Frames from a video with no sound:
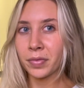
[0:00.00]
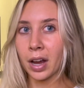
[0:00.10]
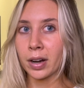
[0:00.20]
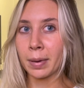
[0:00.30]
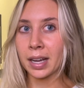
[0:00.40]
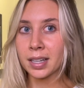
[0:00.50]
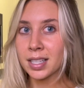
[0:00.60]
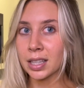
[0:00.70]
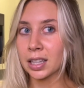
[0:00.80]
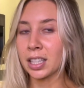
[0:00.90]
All right, my hand
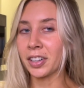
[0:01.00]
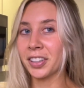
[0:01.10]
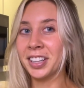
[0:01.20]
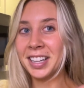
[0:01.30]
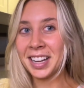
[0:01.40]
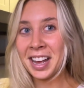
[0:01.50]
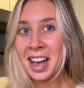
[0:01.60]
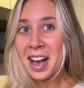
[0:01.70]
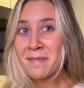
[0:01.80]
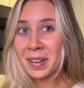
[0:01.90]
is literally,
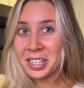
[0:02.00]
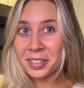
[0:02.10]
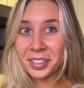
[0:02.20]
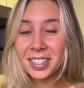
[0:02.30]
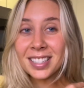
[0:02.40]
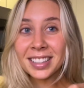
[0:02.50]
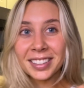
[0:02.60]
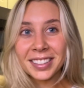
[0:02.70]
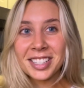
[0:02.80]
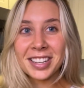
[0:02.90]
my shoulder's
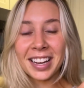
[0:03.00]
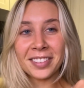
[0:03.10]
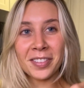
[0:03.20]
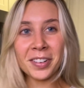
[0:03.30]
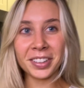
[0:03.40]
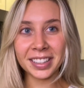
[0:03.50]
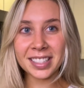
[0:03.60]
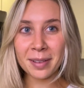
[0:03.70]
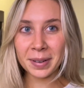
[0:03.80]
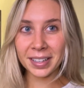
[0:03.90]
literally shaking from holding this
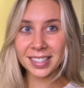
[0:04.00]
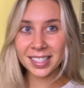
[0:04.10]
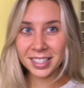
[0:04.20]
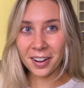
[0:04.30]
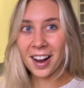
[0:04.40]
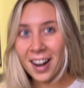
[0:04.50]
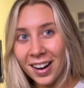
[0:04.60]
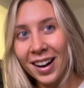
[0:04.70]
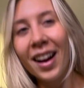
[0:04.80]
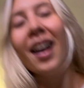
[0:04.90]
up here because it's so hard.